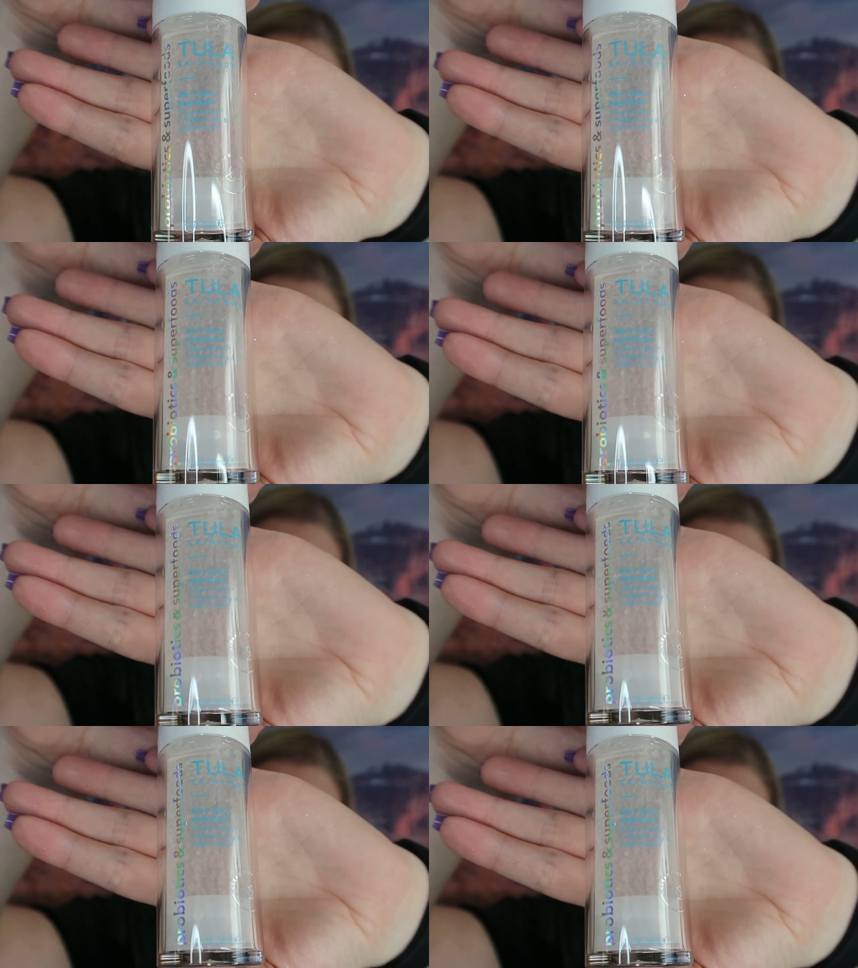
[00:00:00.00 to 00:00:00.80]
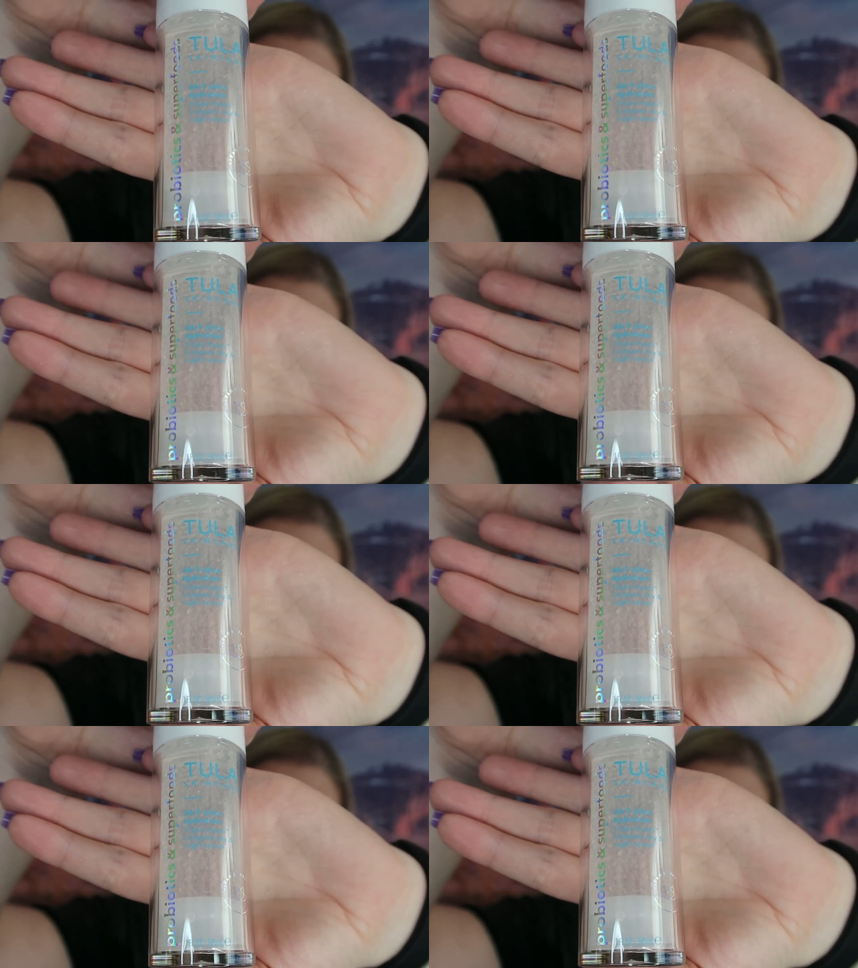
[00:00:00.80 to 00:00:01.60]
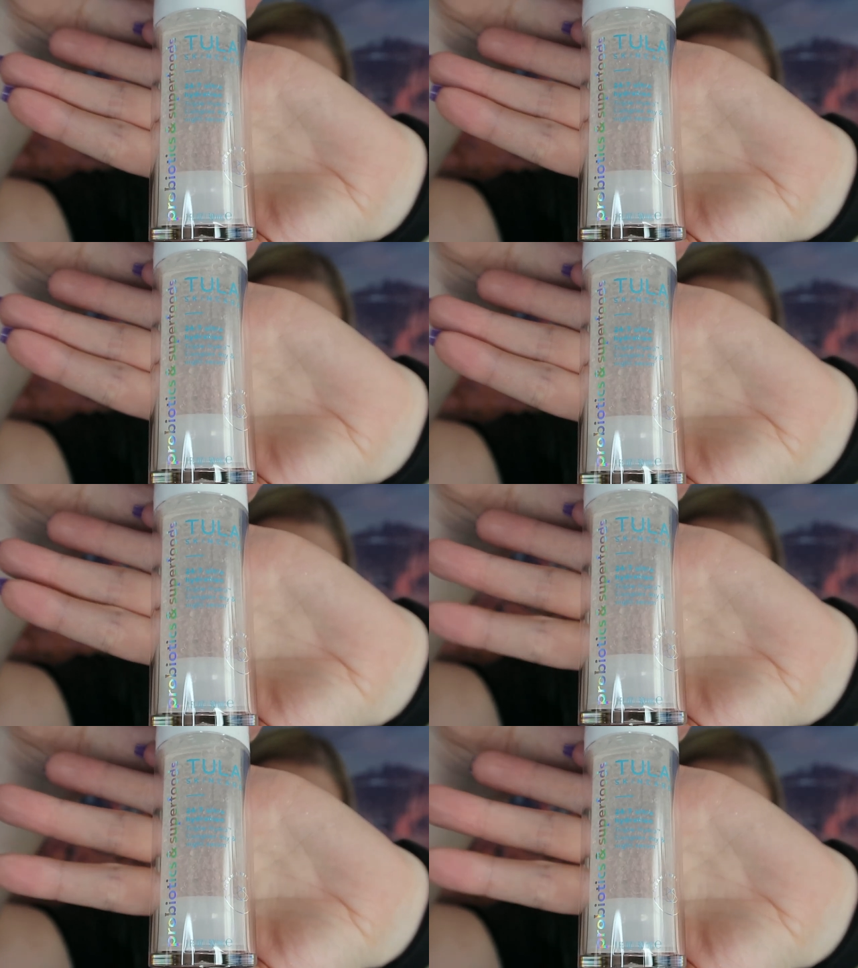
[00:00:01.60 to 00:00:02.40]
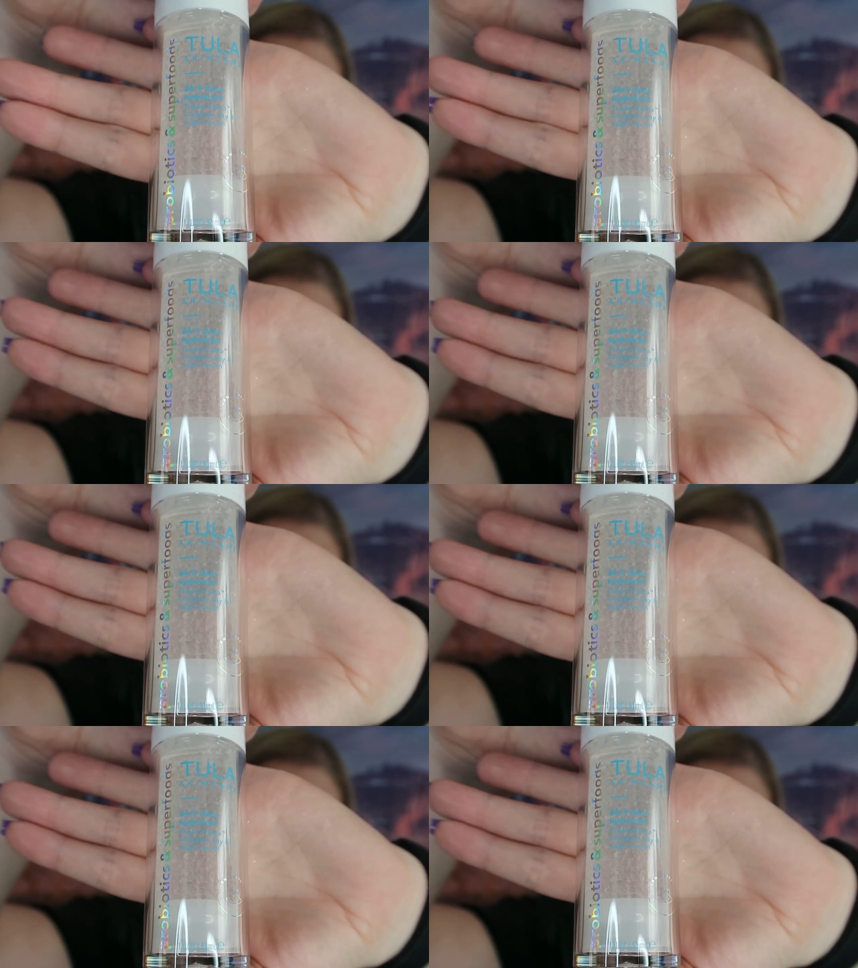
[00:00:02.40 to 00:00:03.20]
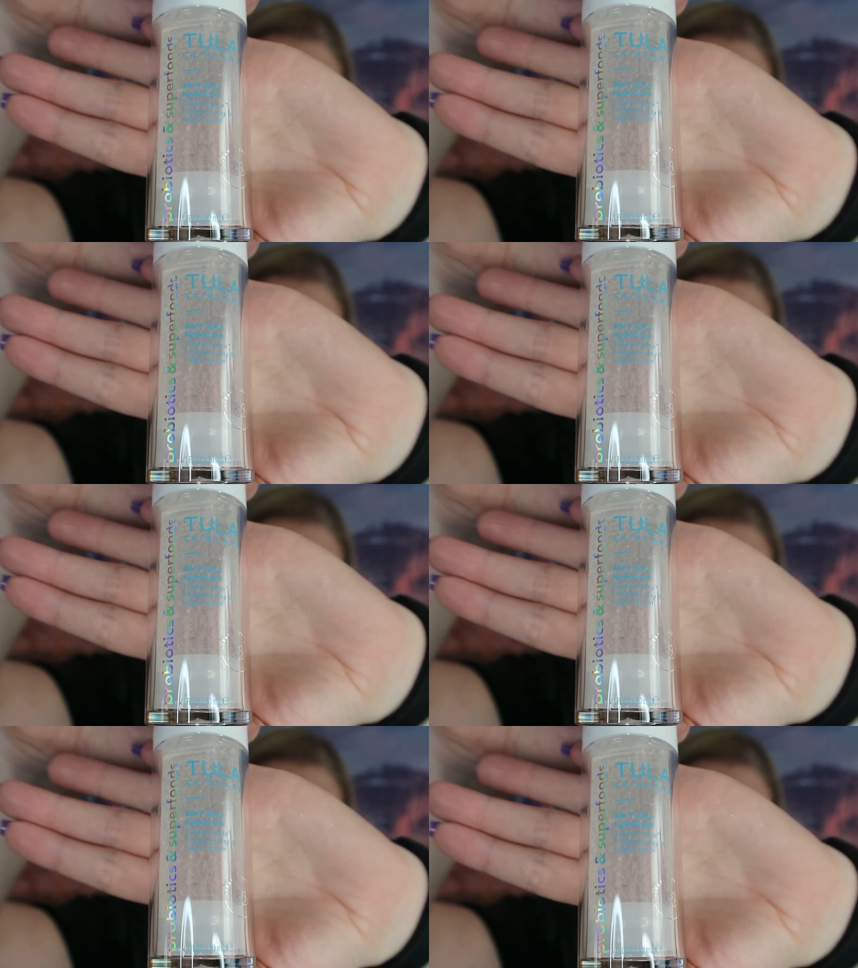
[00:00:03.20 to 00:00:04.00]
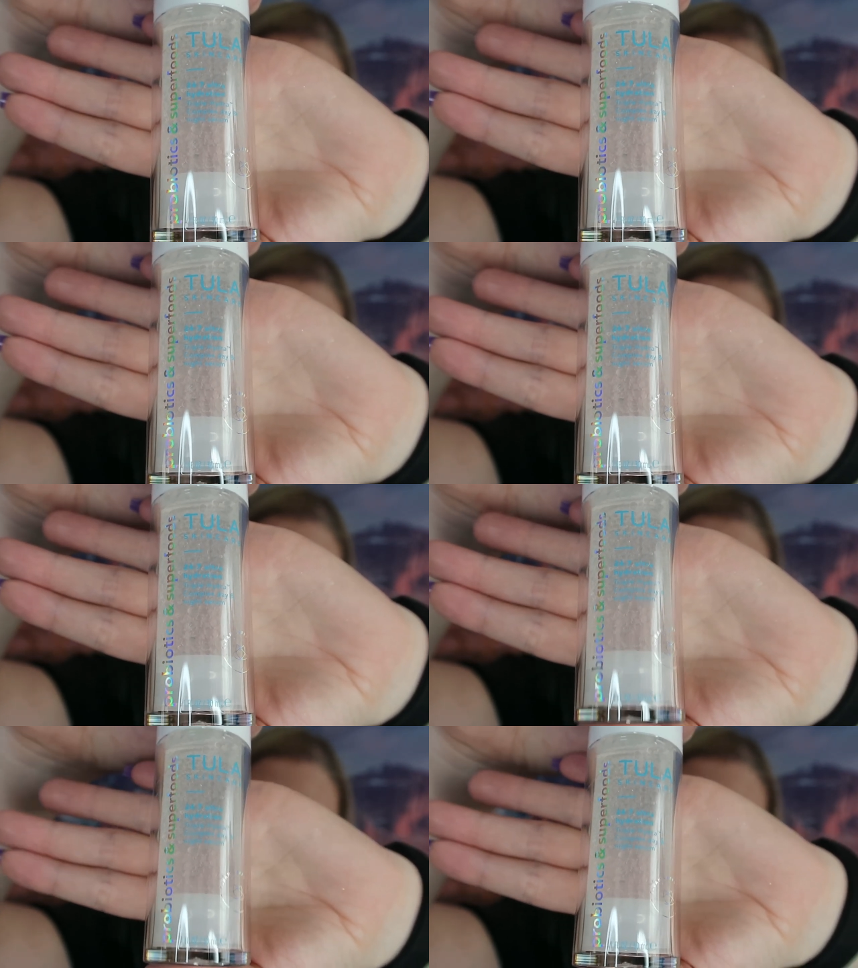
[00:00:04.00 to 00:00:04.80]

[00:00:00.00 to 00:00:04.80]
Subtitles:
No face is visible, so there are no lips to read.